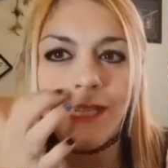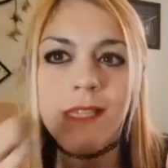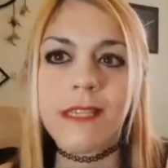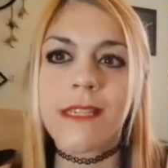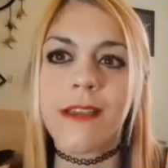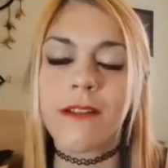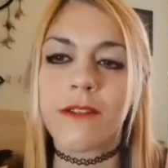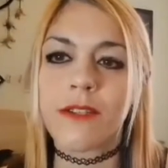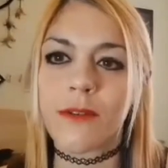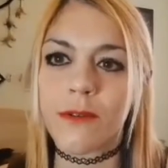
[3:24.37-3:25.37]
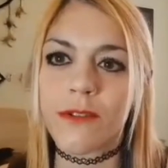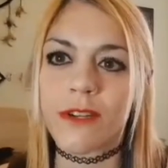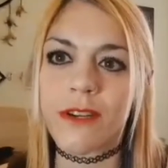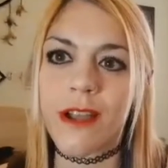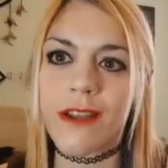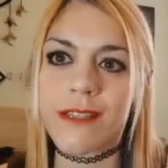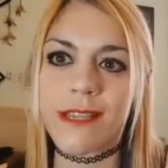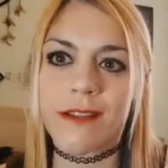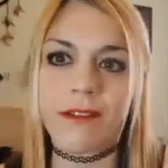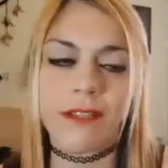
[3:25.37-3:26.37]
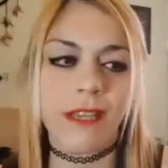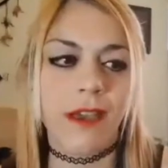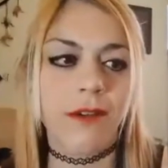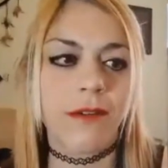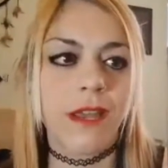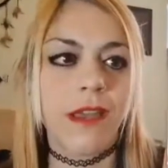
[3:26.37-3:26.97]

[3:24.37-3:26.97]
a sailor soldier, not a sailor scout.